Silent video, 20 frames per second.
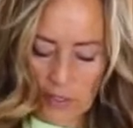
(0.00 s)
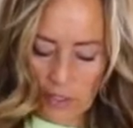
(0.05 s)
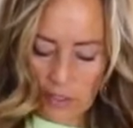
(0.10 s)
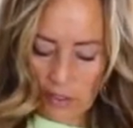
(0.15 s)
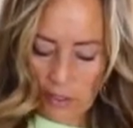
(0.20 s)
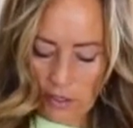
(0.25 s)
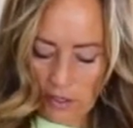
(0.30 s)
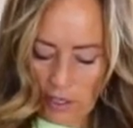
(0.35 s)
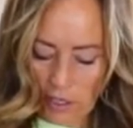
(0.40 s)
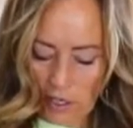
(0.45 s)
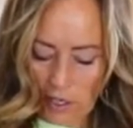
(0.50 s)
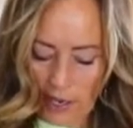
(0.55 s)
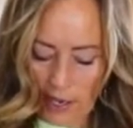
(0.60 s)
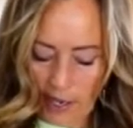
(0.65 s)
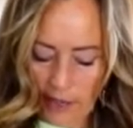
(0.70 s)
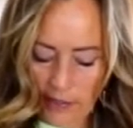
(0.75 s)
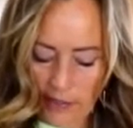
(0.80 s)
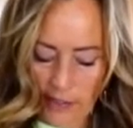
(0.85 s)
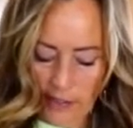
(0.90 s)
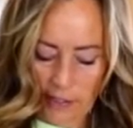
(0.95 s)
to cook your
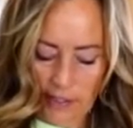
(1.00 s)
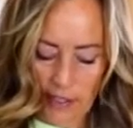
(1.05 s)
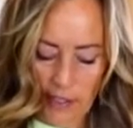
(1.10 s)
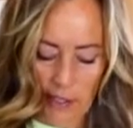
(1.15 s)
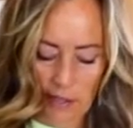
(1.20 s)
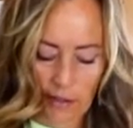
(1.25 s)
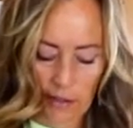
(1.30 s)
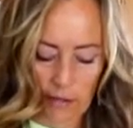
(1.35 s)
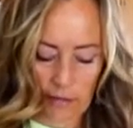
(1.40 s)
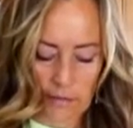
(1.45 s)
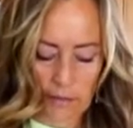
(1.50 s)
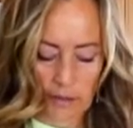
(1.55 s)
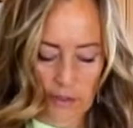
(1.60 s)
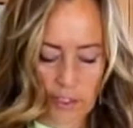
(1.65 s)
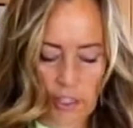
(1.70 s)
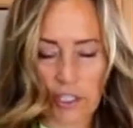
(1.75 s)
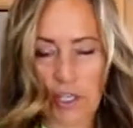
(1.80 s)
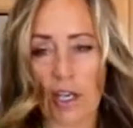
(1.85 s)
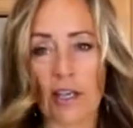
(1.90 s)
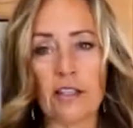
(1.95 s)
eggs until
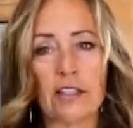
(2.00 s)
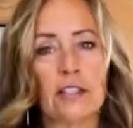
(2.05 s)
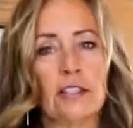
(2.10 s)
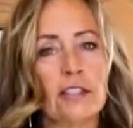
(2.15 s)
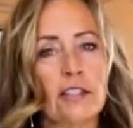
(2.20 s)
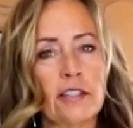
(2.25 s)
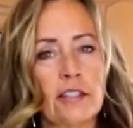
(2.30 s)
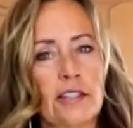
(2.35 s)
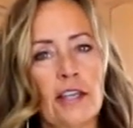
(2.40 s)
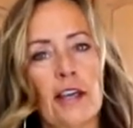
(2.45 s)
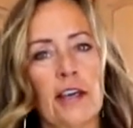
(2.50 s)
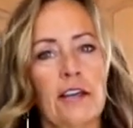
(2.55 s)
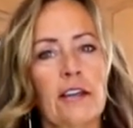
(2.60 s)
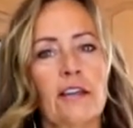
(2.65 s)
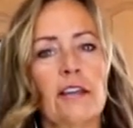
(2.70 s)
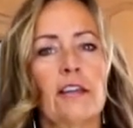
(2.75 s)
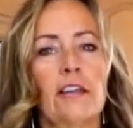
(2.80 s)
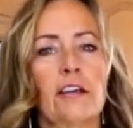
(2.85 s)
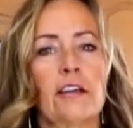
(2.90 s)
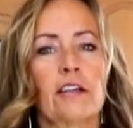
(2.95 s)

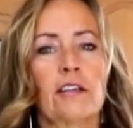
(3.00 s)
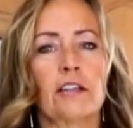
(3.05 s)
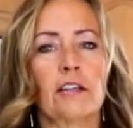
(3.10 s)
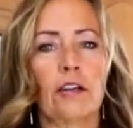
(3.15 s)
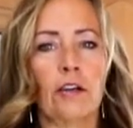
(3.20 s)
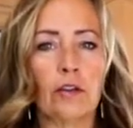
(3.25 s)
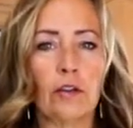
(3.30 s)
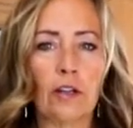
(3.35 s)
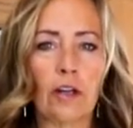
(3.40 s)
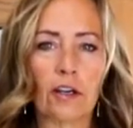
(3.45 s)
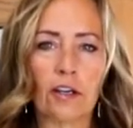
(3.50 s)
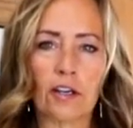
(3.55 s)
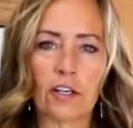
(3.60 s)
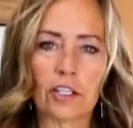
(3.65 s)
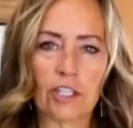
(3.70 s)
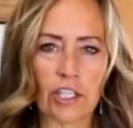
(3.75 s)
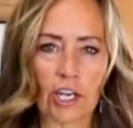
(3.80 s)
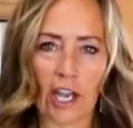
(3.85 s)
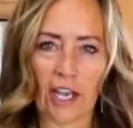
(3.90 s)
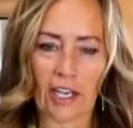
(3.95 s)
they're no longer
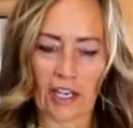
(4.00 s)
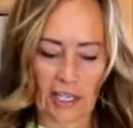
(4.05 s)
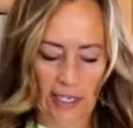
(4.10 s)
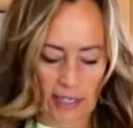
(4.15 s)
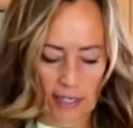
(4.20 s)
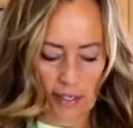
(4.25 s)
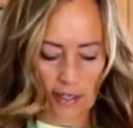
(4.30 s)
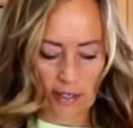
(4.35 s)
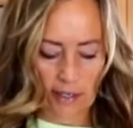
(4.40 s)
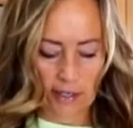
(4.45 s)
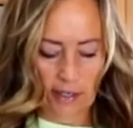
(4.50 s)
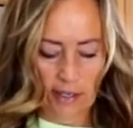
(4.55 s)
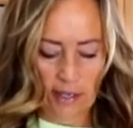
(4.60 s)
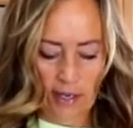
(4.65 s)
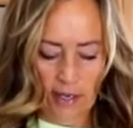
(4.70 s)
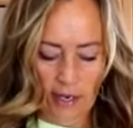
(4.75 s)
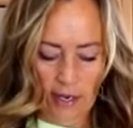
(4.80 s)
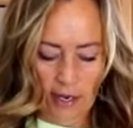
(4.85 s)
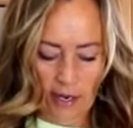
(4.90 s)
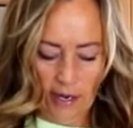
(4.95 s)
shiny.
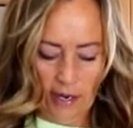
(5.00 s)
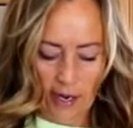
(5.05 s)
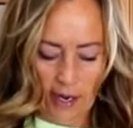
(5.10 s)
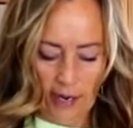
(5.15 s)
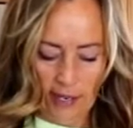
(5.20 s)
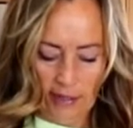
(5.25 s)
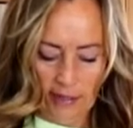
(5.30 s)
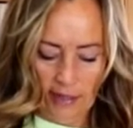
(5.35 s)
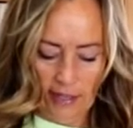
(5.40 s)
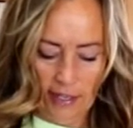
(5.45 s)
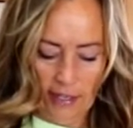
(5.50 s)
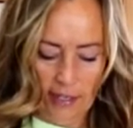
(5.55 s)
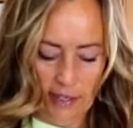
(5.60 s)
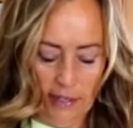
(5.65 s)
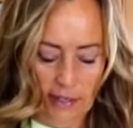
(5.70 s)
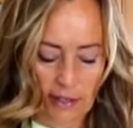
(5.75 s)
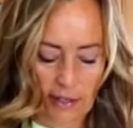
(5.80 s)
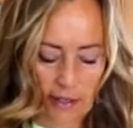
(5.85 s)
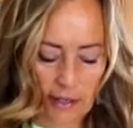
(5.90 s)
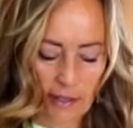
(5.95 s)
And
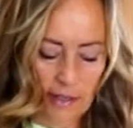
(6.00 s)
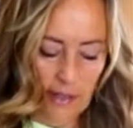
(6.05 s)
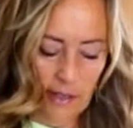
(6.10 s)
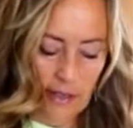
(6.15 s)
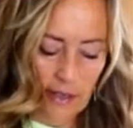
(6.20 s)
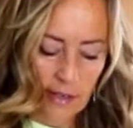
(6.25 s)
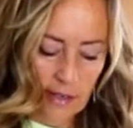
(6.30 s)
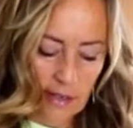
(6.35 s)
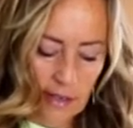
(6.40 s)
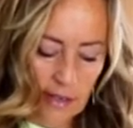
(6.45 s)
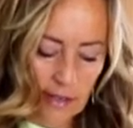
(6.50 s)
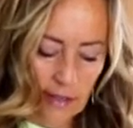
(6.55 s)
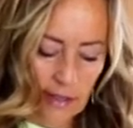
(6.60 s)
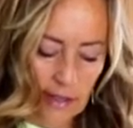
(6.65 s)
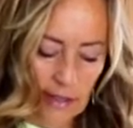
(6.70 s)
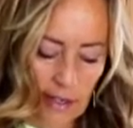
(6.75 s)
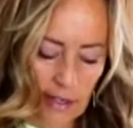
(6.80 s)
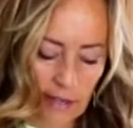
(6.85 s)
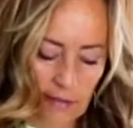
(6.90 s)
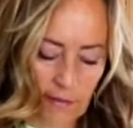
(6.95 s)
then
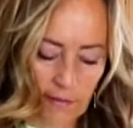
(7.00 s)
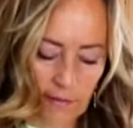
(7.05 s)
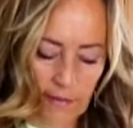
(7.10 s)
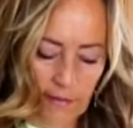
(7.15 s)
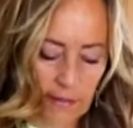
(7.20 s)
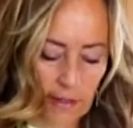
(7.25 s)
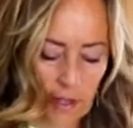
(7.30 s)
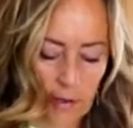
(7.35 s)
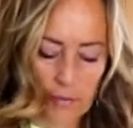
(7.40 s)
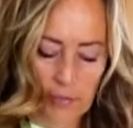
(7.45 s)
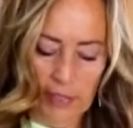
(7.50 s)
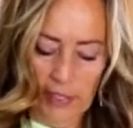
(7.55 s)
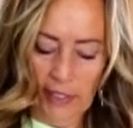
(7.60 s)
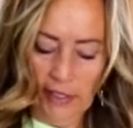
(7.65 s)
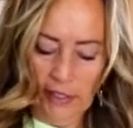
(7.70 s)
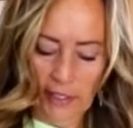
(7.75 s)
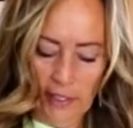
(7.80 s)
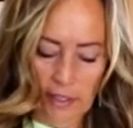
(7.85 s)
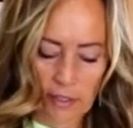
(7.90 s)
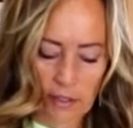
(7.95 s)
they're
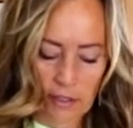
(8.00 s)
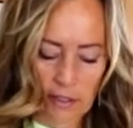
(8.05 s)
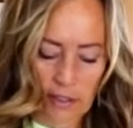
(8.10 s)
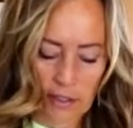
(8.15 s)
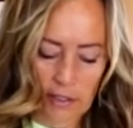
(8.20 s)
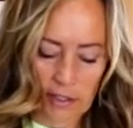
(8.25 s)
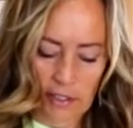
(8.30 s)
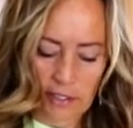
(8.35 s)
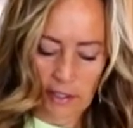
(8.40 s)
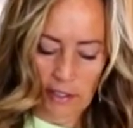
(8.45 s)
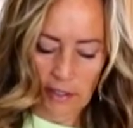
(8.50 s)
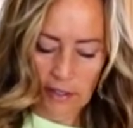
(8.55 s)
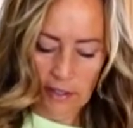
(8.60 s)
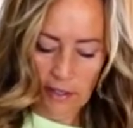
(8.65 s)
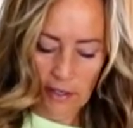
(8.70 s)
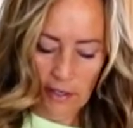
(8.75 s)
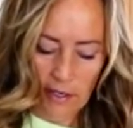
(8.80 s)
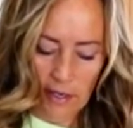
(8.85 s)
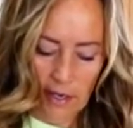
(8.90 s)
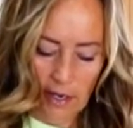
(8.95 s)
completely cooked
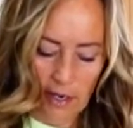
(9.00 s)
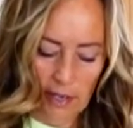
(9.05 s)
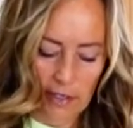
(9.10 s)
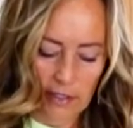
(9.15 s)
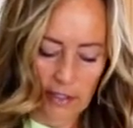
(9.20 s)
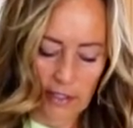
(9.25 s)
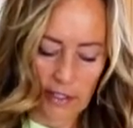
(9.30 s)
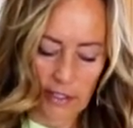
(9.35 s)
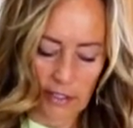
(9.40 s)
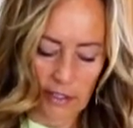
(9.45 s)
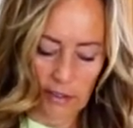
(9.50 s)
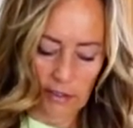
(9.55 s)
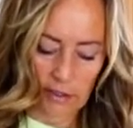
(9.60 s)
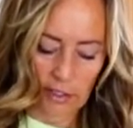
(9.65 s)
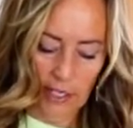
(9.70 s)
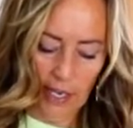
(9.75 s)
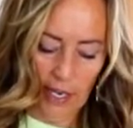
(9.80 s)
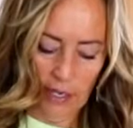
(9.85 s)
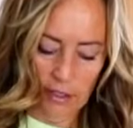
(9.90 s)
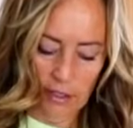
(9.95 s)
and still
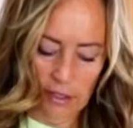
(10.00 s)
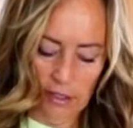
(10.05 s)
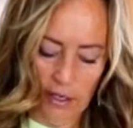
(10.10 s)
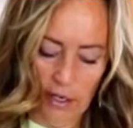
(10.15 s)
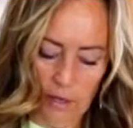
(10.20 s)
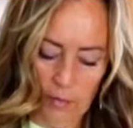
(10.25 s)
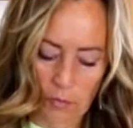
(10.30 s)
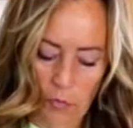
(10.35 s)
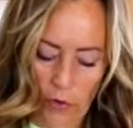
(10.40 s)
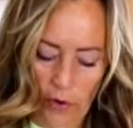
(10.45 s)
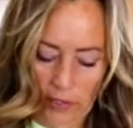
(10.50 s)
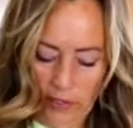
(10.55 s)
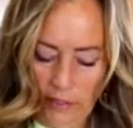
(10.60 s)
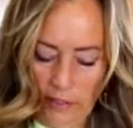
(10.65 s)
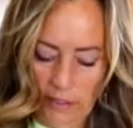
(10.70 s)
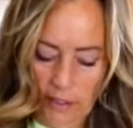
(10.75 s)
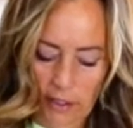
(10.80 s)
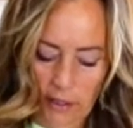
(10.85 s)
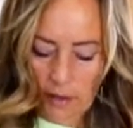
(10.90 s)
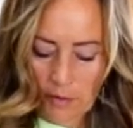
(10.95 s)
tender and
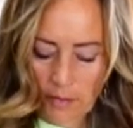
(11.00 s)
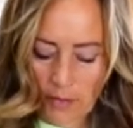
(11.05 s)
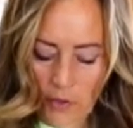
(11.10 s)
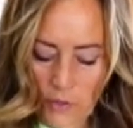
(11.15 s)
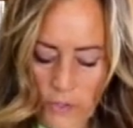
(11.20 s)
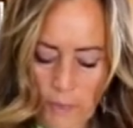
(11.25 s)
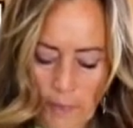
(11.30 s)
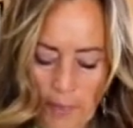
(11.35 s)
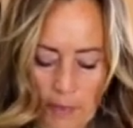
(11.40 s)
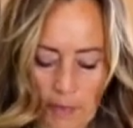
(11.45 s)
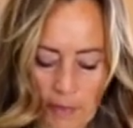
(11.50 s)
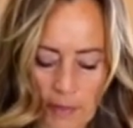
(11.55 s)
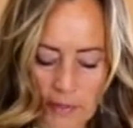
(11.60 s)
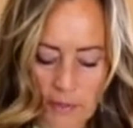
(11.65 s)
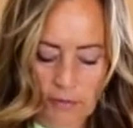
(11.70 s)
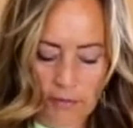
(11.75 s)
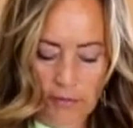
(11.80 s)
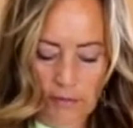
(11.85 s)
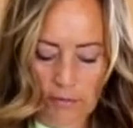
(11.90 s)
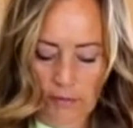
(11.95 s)
moist. Most
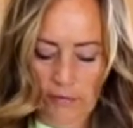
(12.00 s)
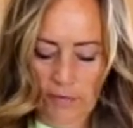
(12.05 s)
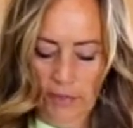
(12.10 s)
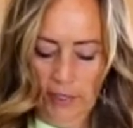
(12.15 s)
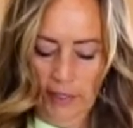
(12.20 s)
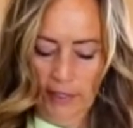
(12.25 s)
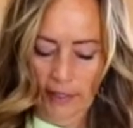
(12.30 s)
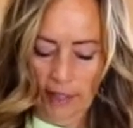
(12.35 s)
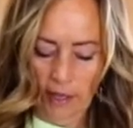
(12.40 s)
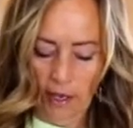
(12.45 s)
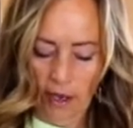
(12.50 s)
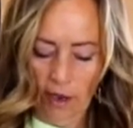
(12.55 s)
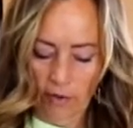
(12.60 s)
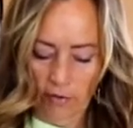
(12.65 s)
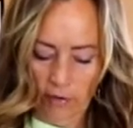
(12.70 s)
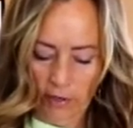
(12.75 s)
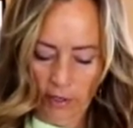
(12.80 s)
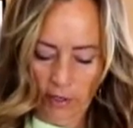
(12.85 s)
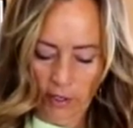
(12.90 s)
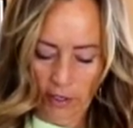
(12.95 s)
people really
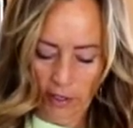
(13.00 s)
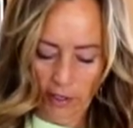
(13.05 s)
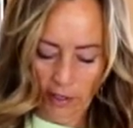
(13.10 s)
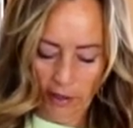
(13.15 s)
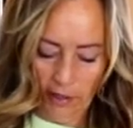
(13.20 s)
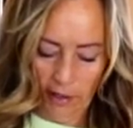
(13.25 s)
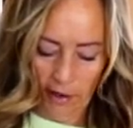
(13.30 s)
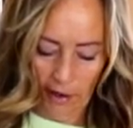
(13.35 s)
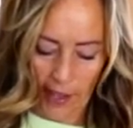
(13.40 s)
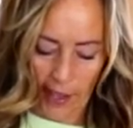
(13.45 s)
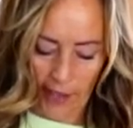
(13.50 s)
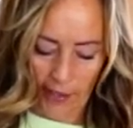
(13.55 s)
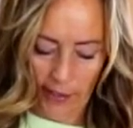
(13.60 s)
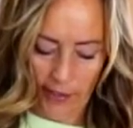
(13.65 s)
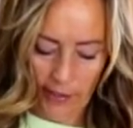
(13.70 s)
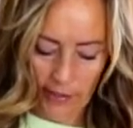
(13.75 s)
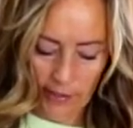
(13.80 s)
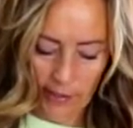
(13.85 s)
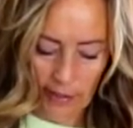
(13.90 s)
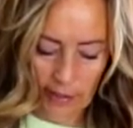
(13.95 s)
overcook their
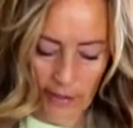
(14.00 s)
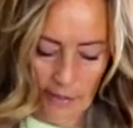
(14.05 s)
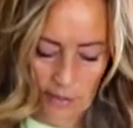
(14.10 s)
eggs.